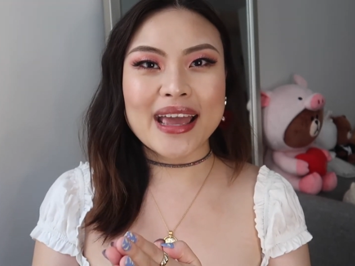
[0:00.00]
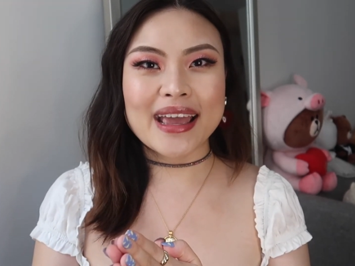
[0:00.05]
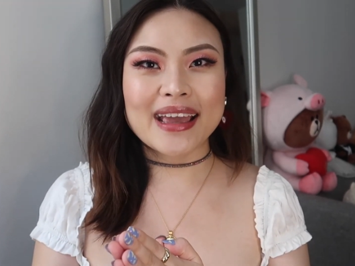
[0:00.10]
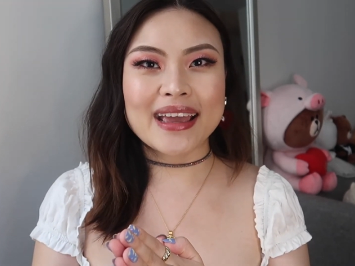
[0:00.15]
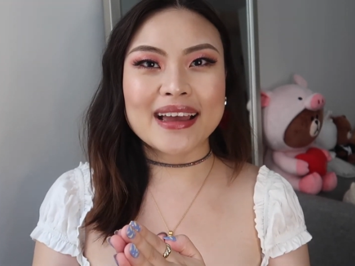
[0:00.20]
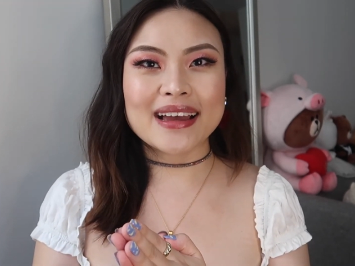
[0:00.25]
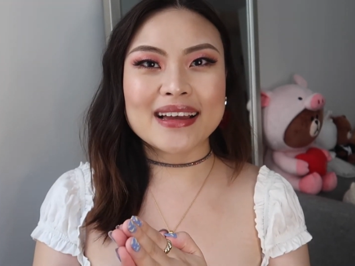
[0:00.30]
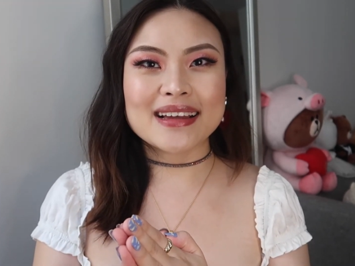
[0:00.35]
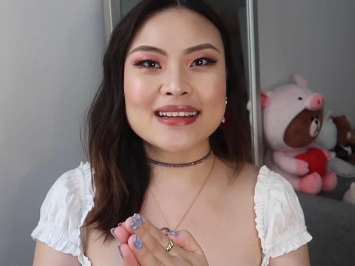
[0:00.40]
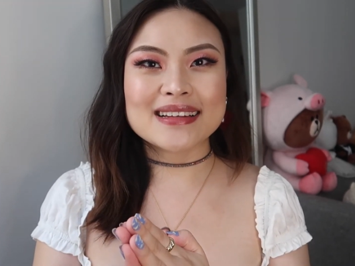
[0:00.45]

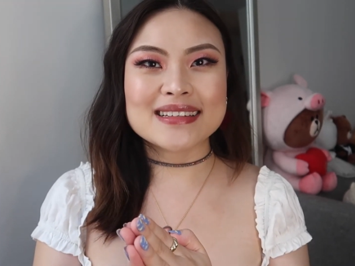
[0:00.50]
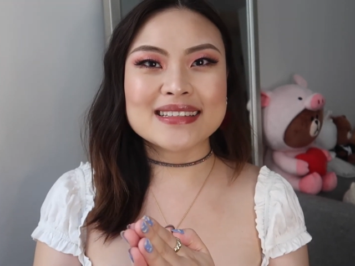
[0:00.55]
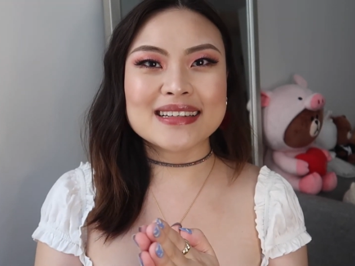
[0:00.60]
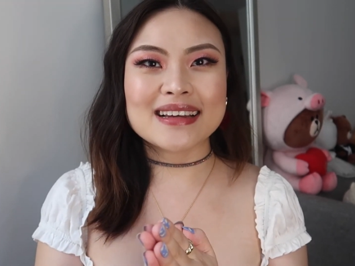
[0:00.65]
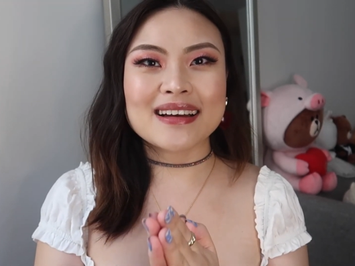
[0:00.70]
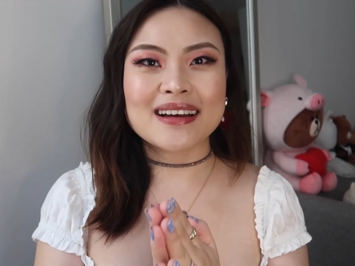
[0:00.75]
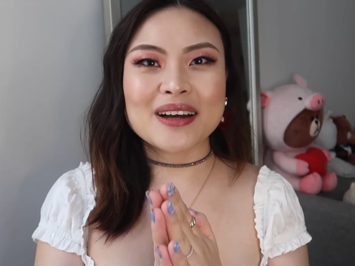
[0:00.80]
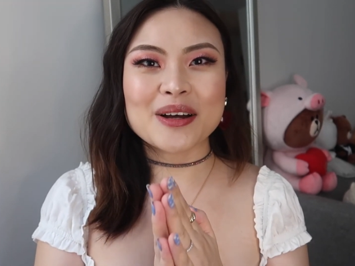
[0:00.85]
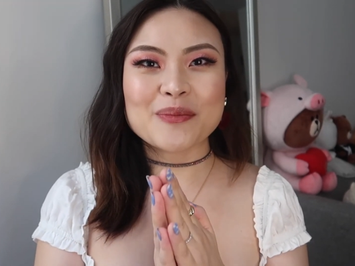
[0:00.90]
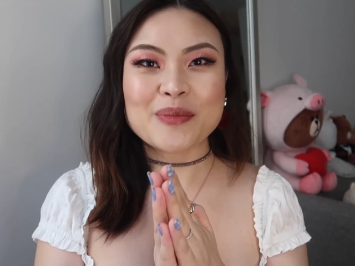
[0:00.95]
and
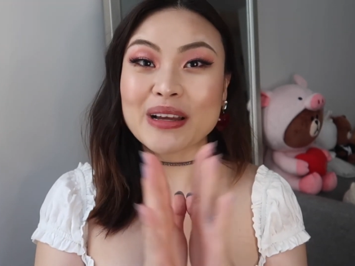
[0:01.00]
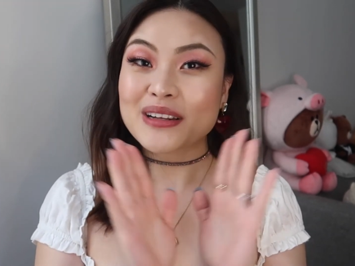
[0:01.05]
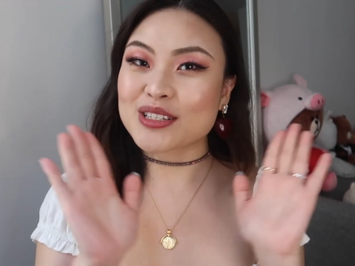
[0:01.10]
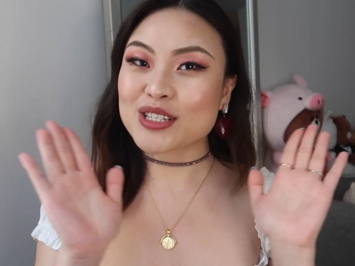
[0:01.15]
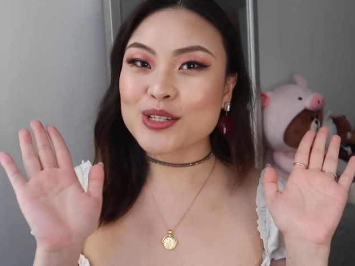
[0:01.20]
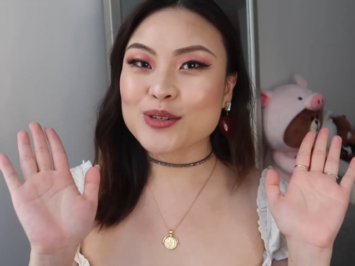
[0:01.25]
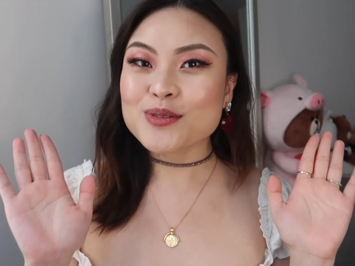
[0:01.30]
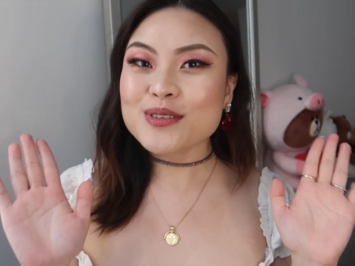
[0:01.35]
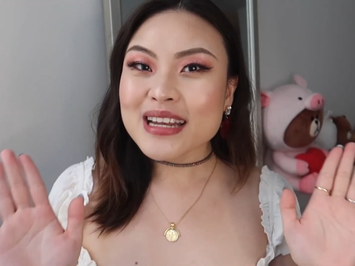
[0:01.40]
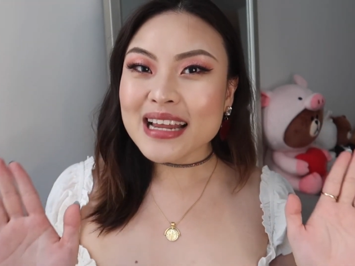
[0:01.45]

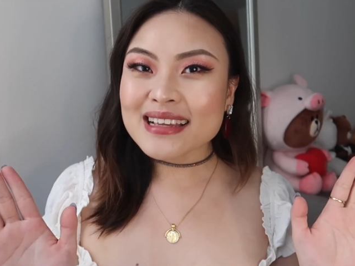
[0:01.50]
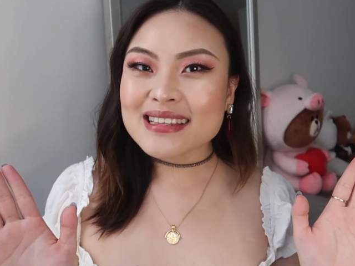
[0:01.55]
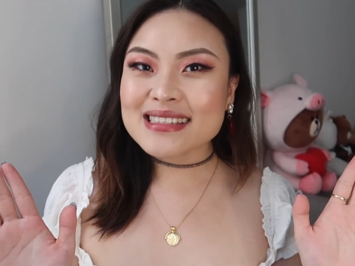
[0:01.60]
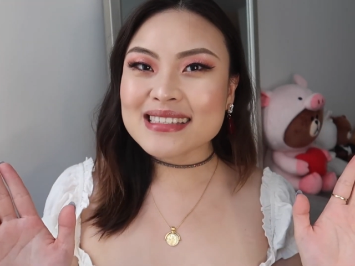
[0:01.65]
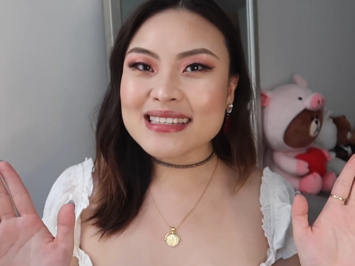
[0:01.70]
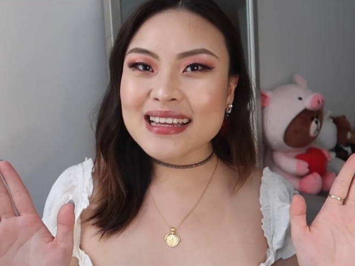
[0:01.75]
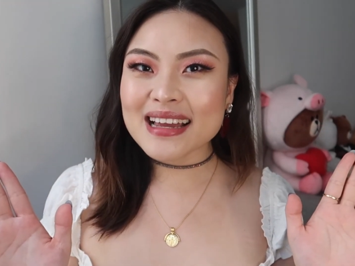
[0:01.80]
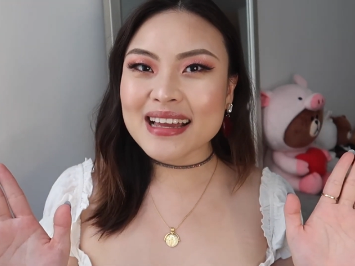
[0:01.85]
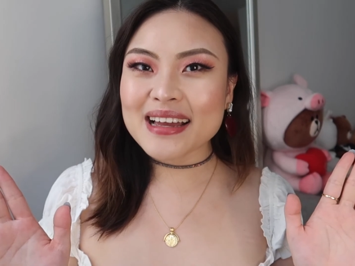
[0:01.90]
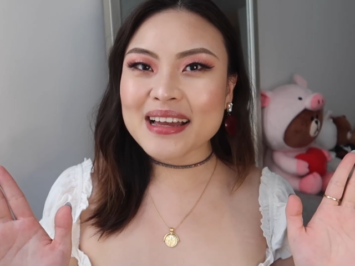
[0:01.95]
until
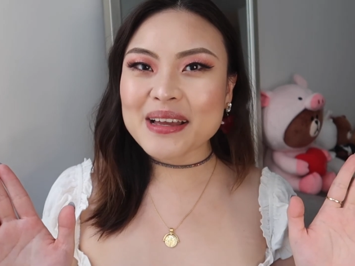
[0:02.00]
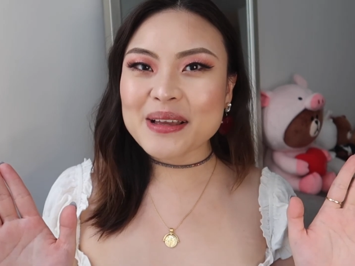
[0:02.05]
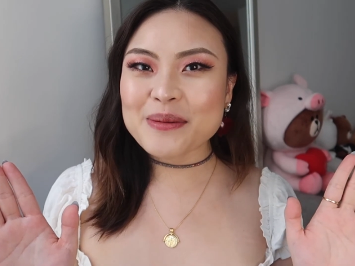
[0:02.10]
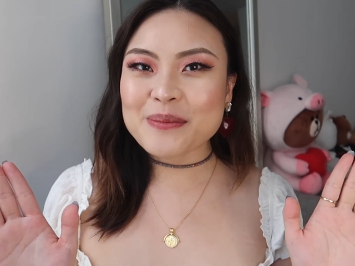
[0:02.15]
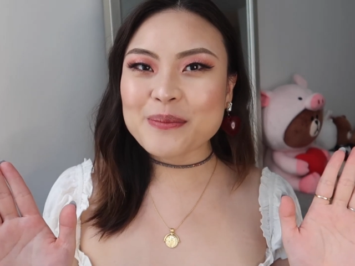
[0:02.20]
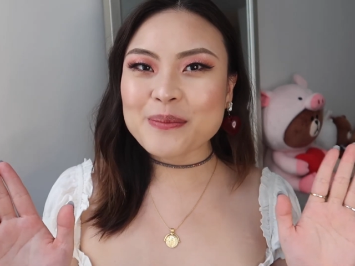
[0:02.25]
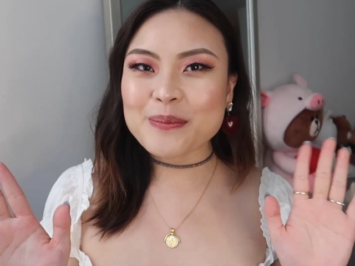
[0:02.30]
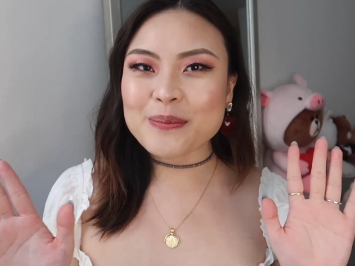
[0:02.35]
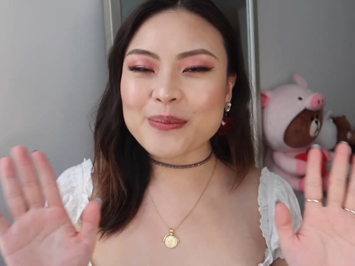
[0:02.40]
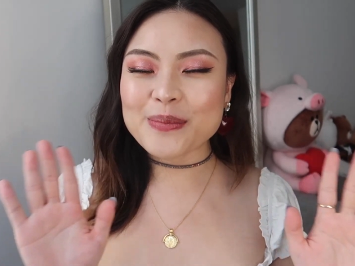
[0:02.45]
next
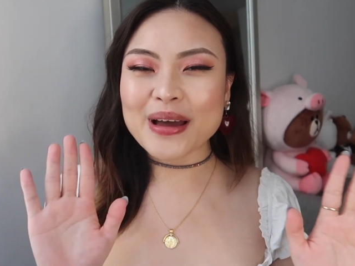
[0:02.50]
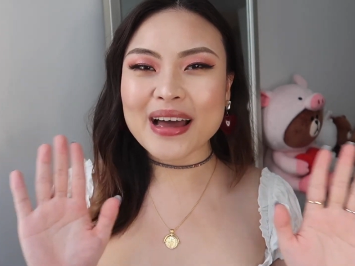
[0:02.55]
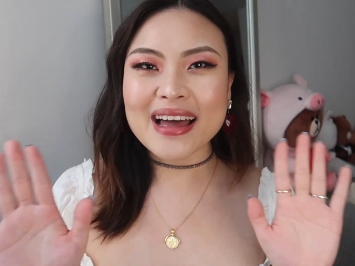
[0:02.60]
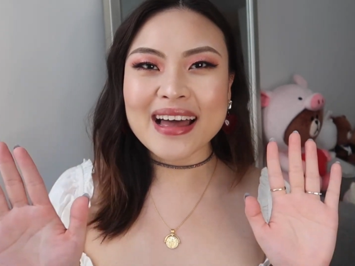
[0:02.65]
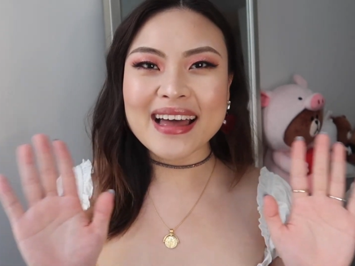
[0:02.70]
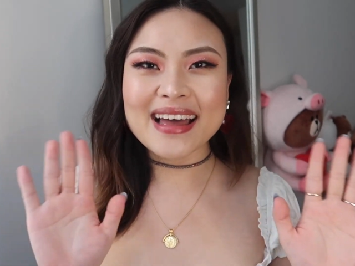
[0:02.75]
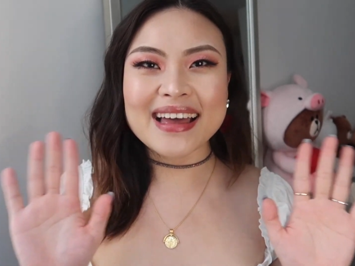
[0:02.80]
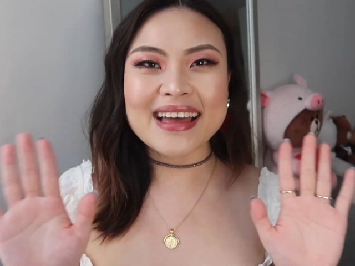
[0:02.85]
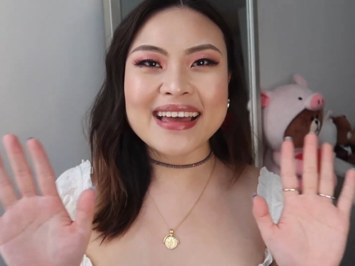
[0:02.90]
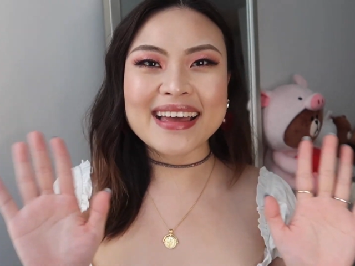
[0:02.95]
time,
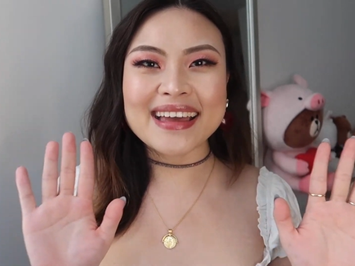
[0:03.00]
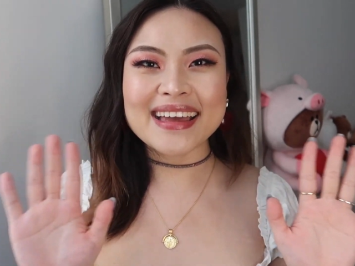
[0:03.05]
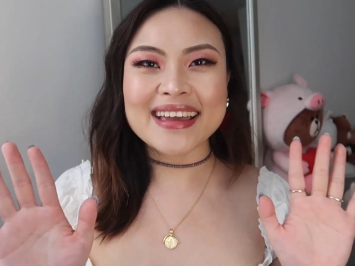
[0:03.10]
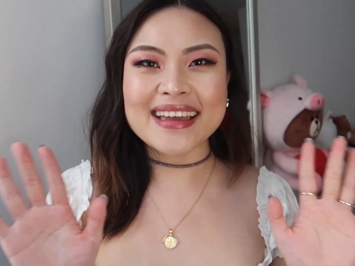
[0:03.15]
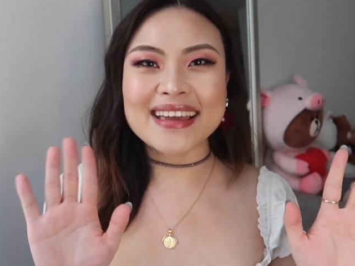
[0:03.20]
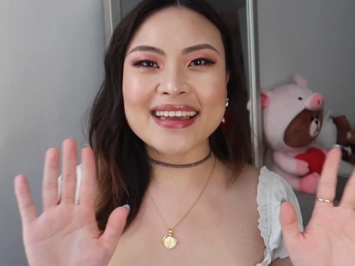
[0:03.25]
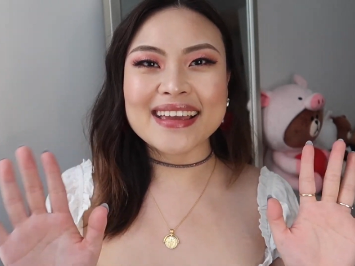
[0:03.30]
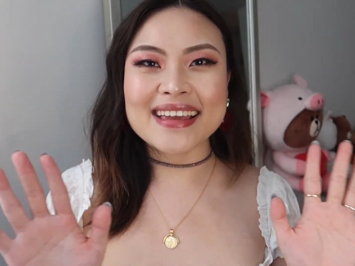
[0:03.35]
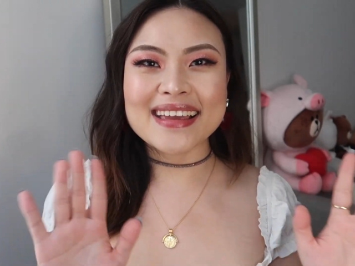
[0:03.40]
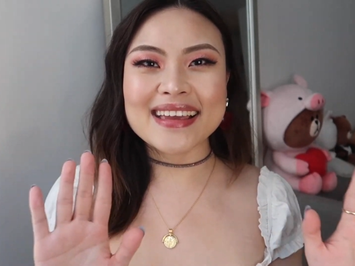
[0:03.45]

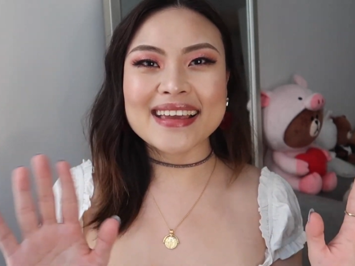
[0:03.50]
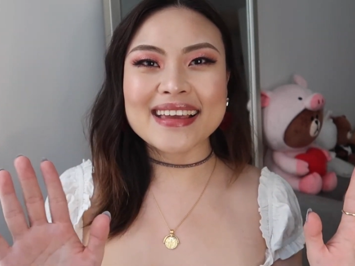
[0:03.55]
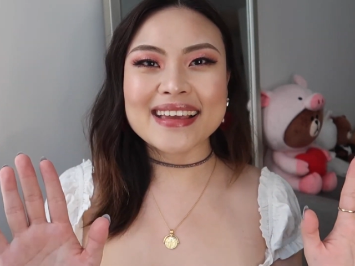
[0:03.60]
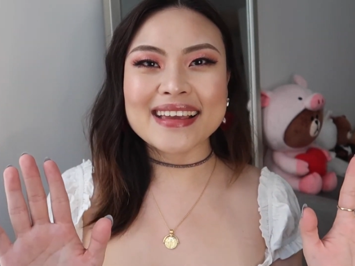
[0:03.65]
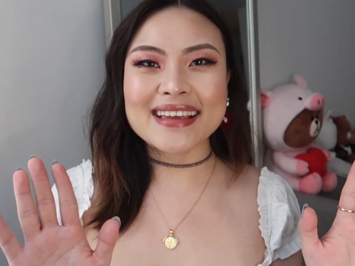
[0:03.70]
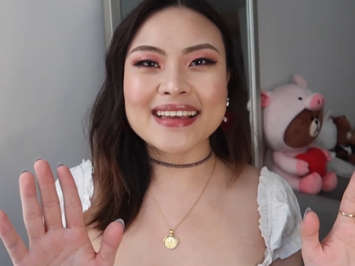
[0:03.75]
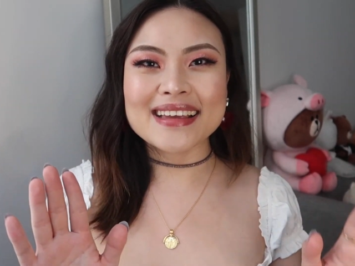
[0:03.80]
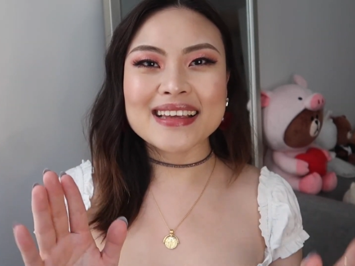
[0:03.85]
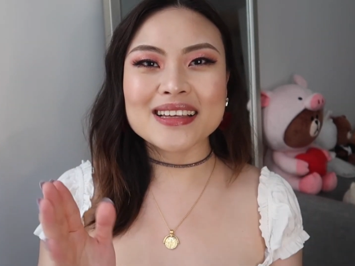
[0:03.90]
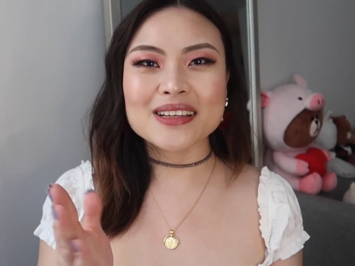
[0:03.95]

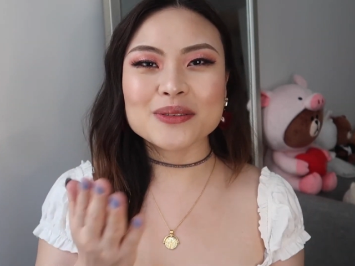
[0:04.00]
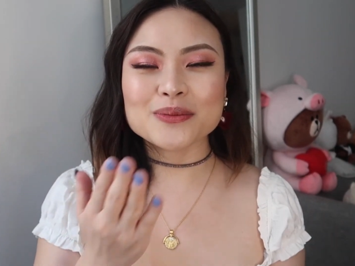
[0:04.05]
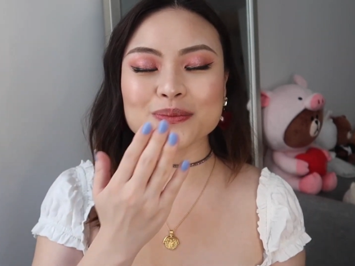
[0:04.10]
bye.